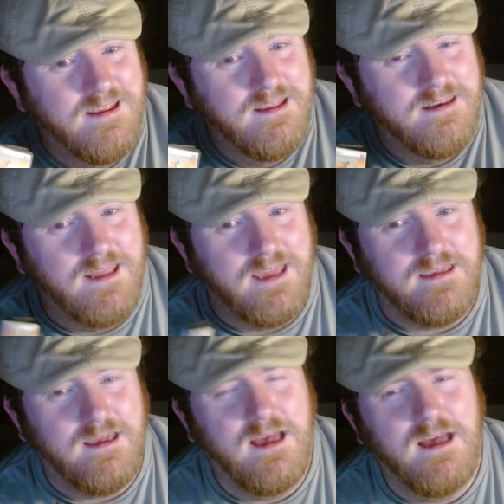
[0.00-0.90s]
like
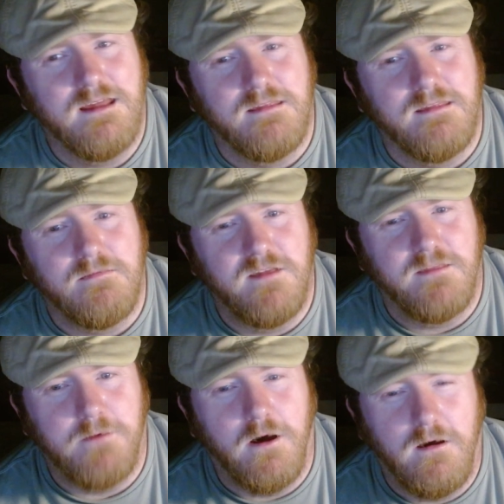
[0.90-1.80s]
with
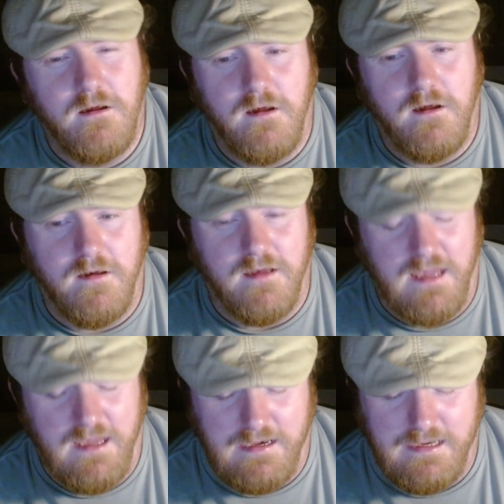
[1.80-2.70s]

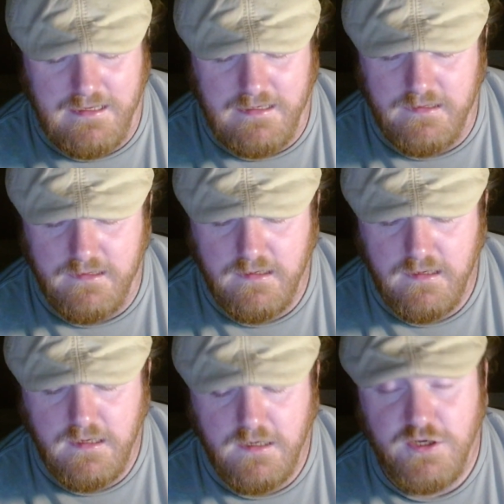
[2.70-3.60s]
Helion
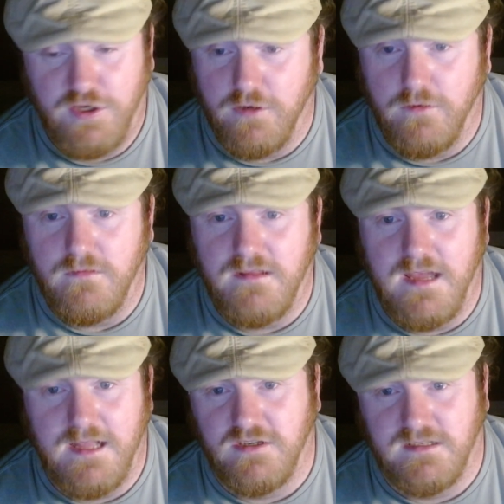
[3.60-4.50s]
2,
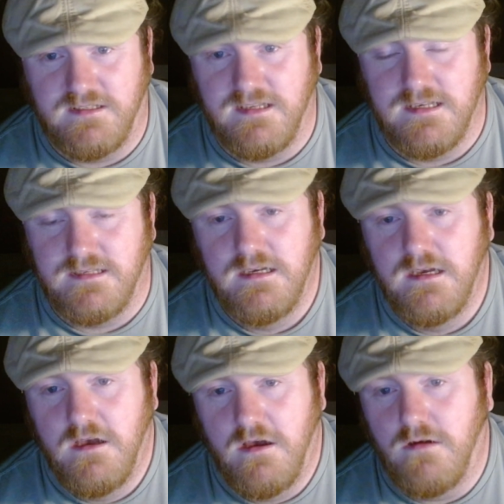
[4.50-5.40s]
that just says,
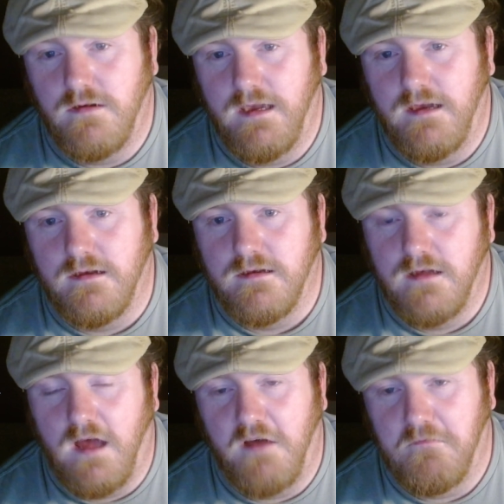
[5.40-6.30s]
oh yeah,
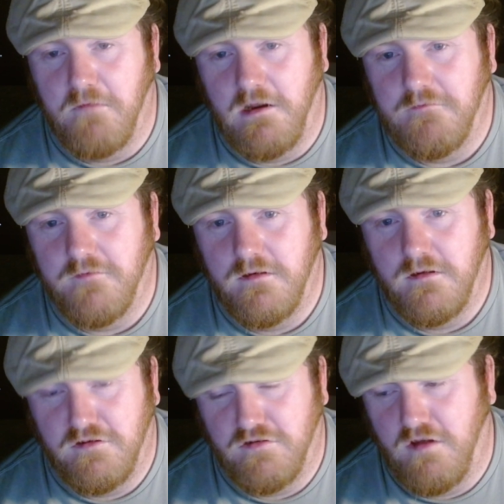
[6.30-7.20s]
whenever
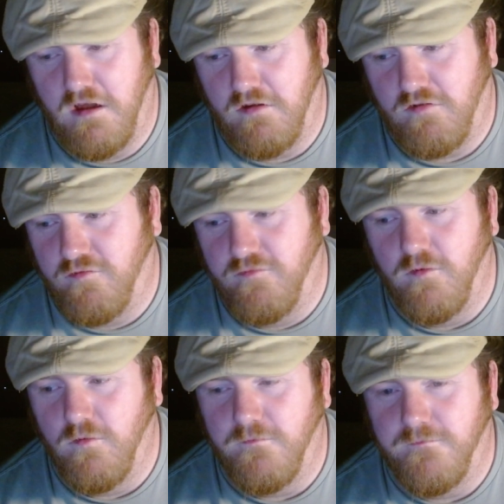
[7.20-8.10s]

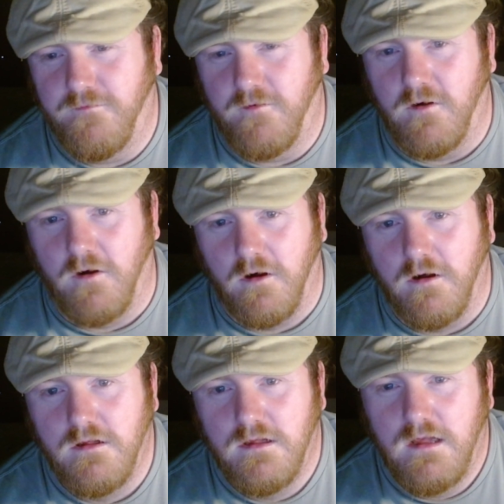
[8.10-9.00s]
crew 4,
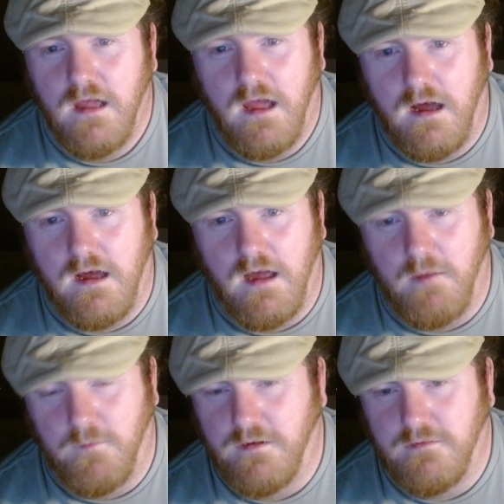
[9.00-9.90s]
and
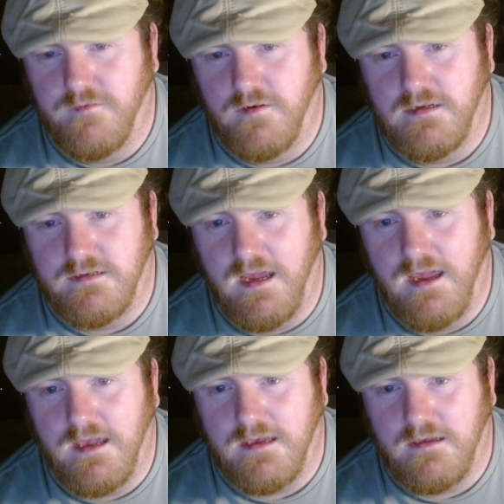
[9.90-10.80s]
whenever I
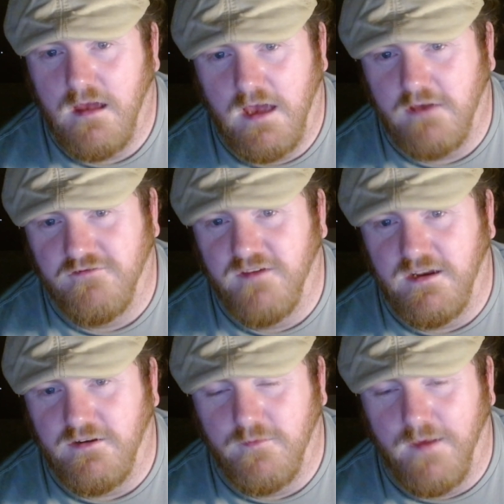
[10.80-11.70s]
attack, I create
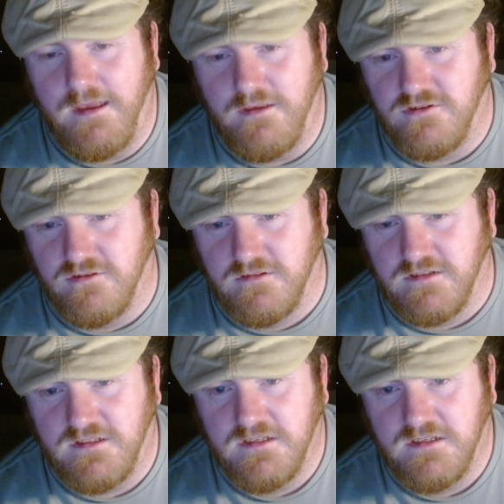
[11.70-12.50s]
2 angels.